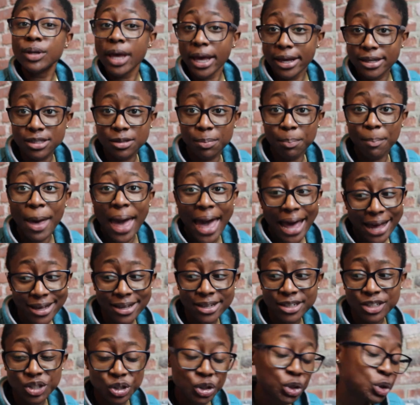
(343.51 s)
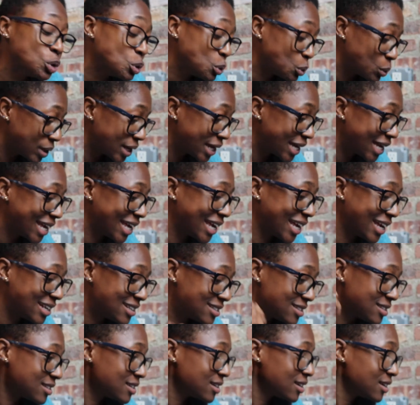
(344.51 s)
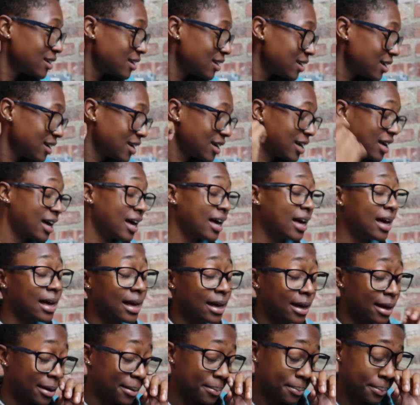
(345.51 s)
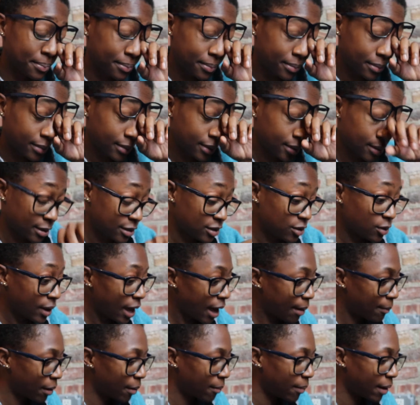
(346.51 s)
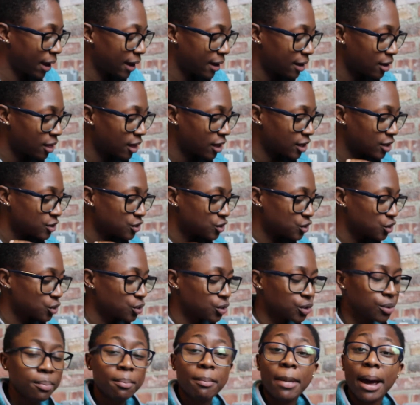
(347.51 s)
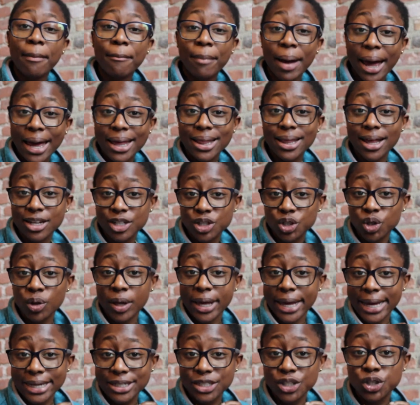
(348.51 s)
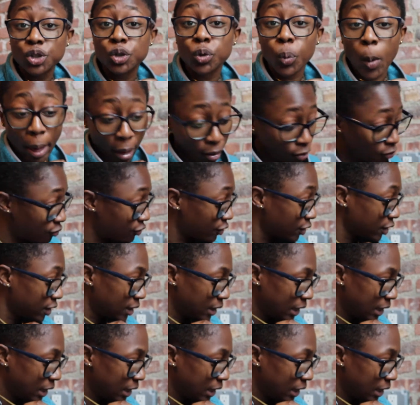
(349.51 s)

yes, back to it. So yeah, my biological age is 12.